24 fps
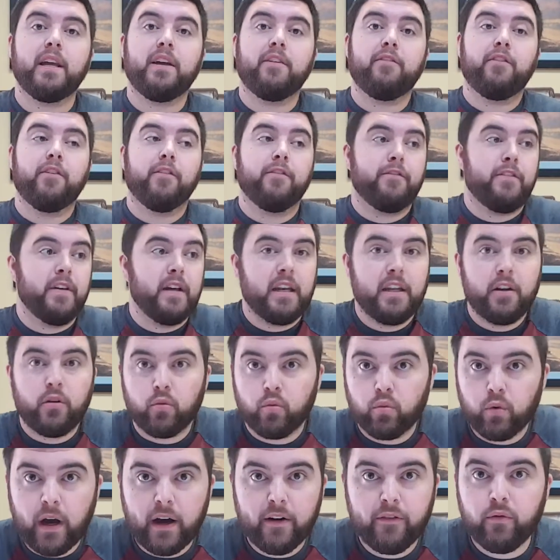If you're
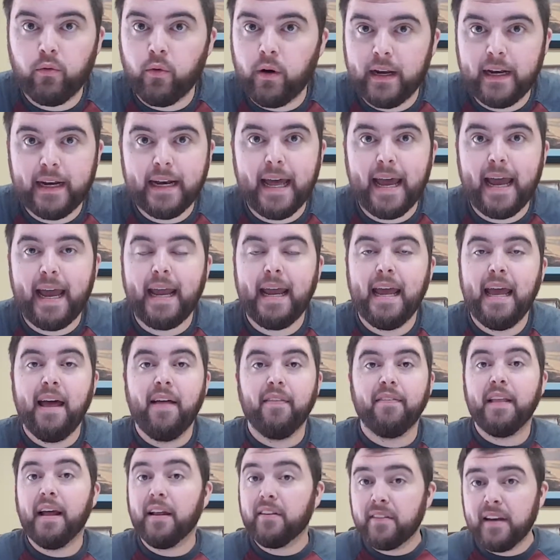feeling rough one day,
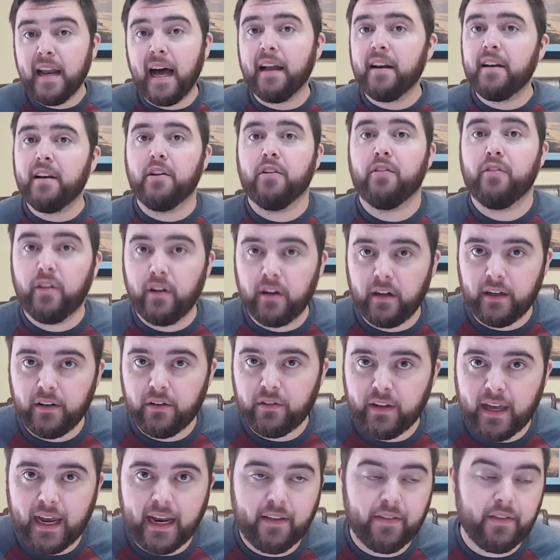that's not necessarily
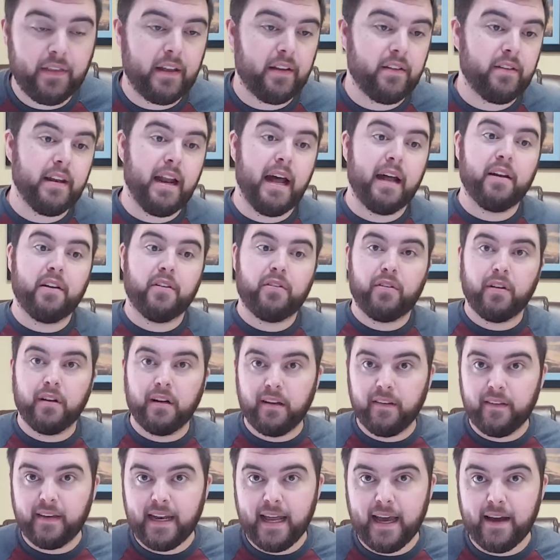Satan. That's not
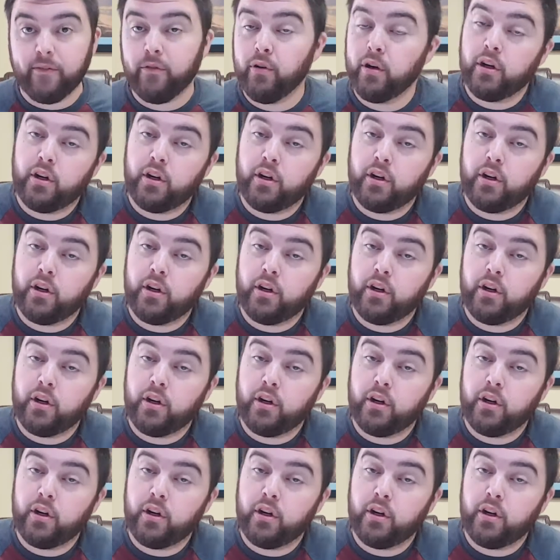necessarily the devil.